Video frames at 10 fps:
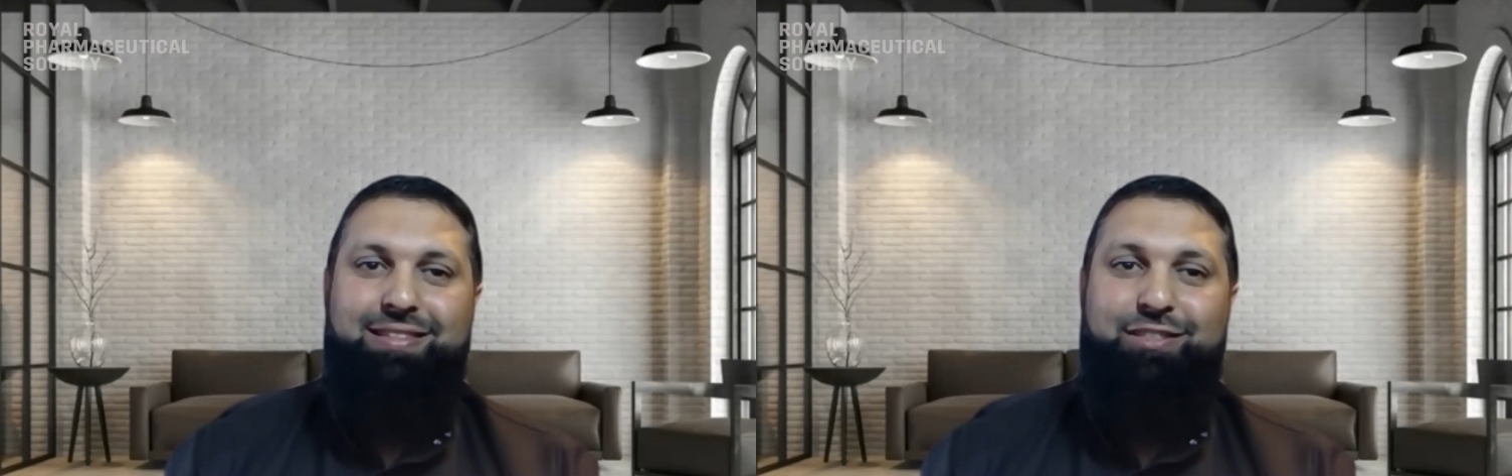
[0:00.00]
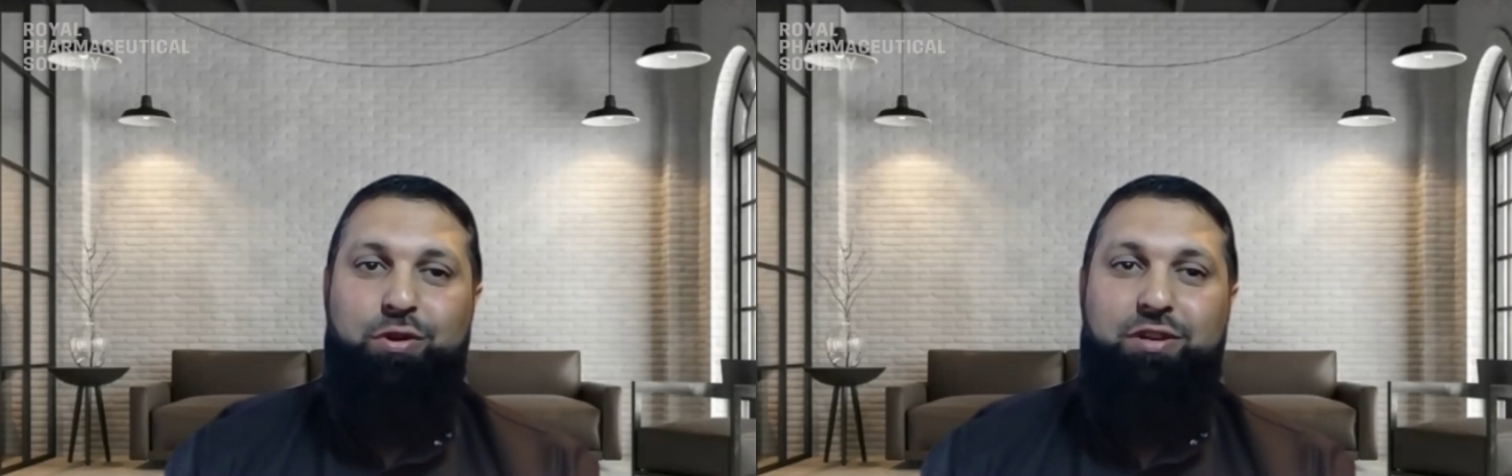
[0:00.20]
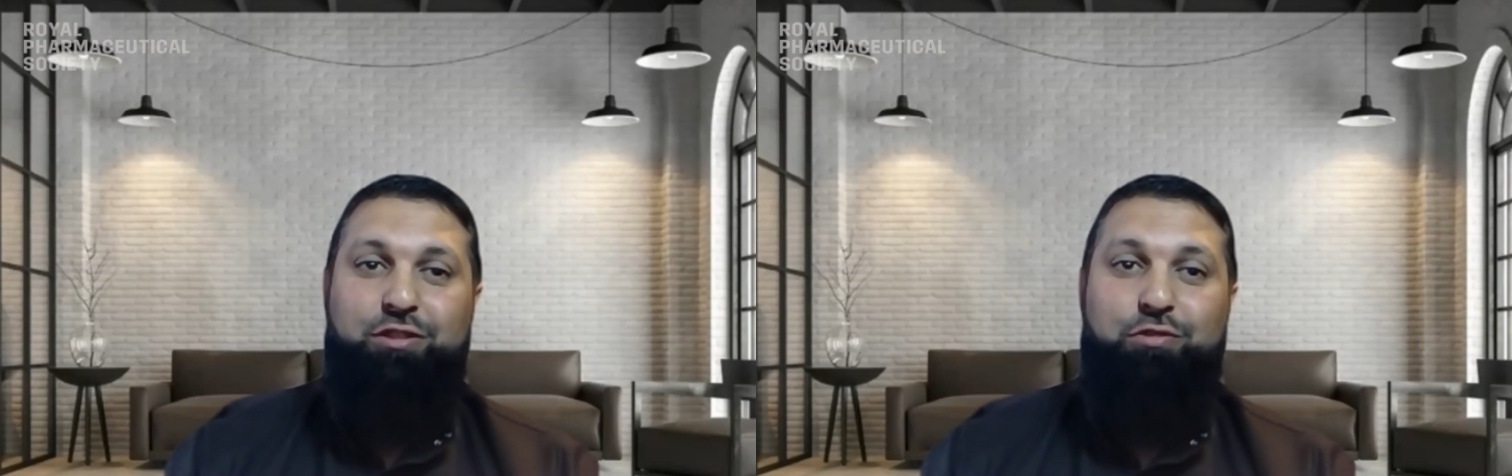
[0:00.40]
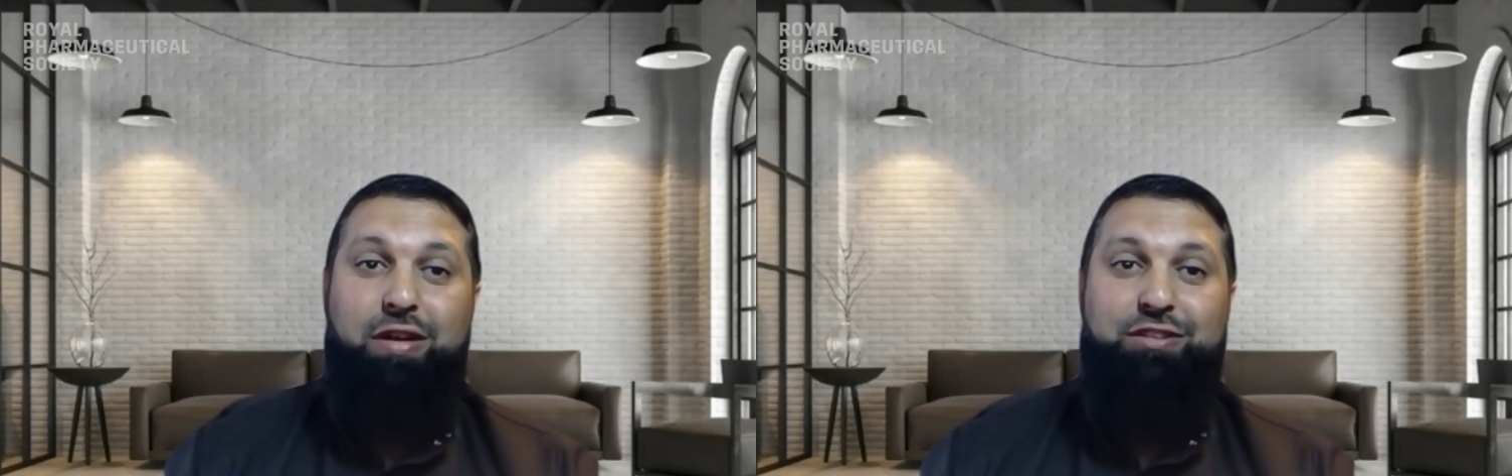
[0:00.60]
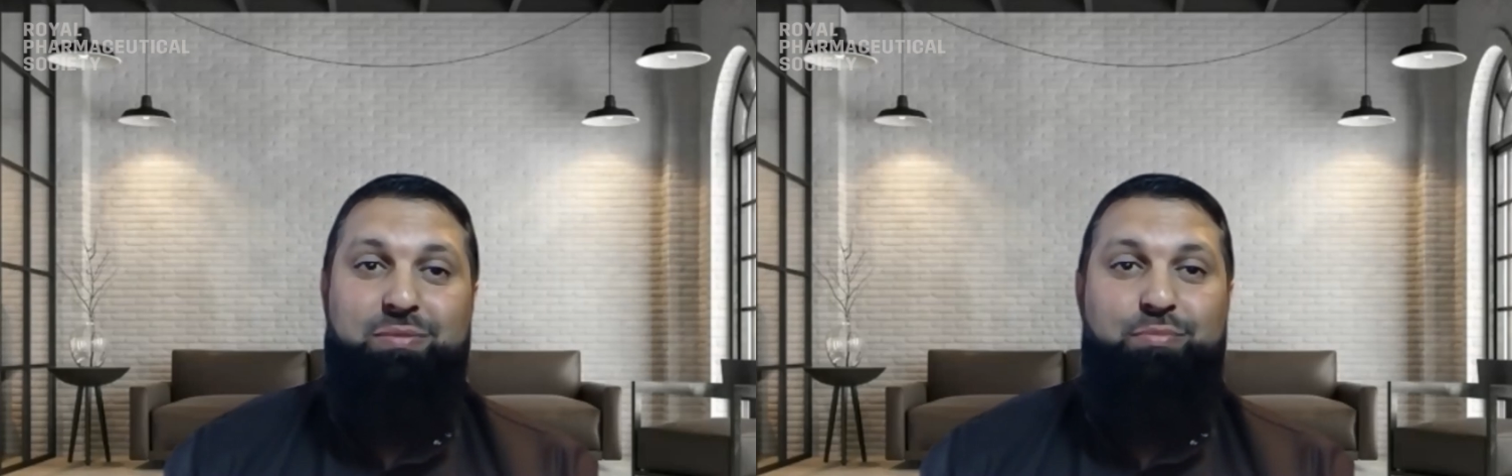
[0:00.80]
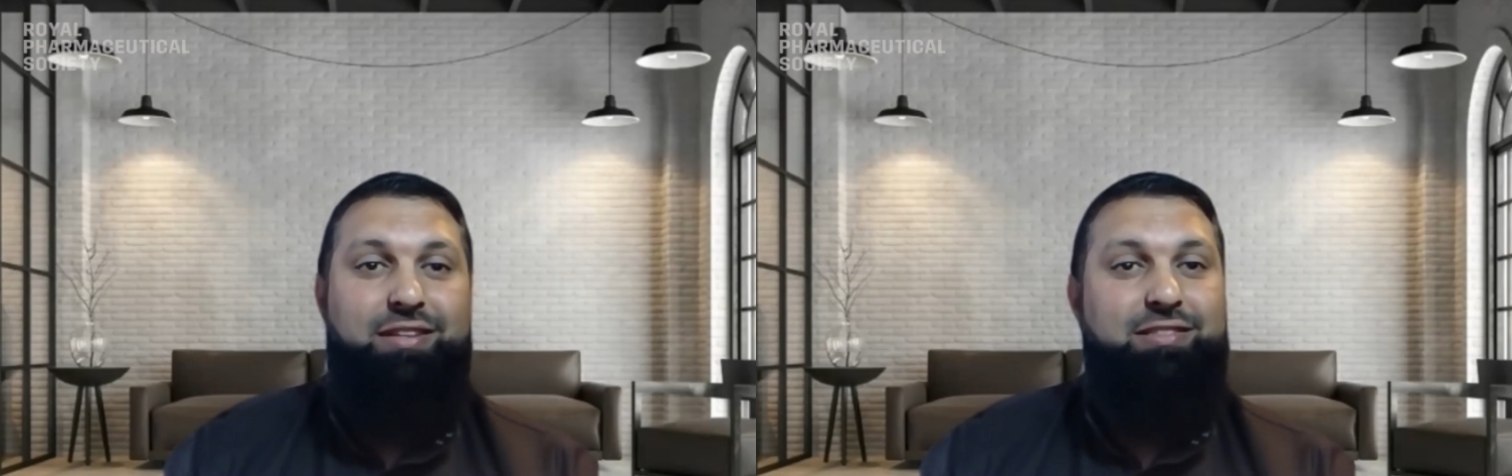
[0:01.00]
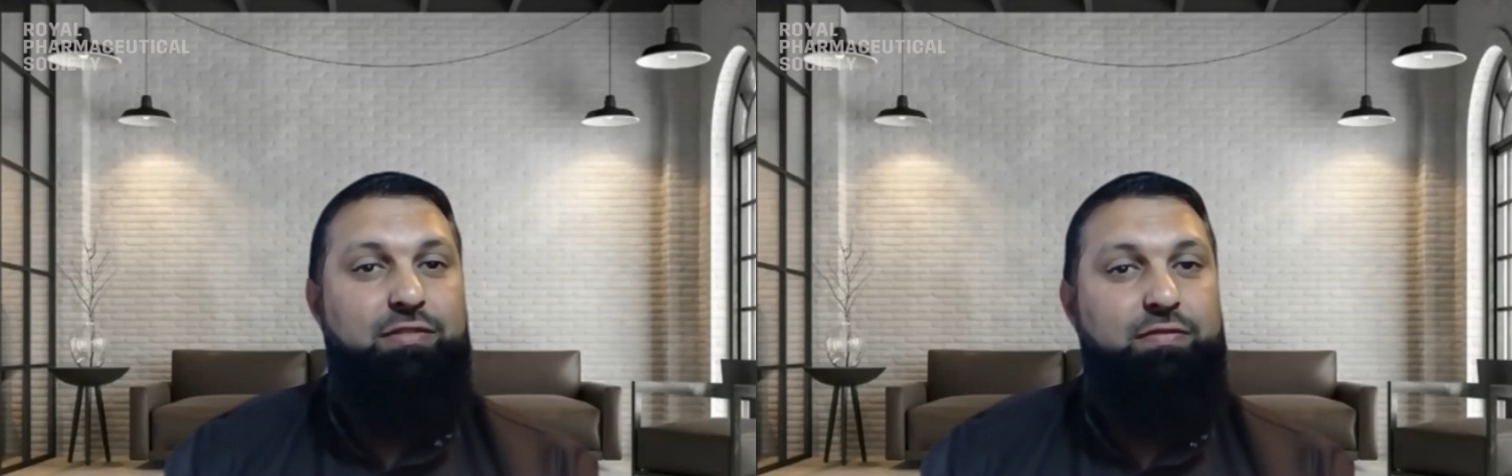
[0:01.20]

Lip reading: joining the registering practice as a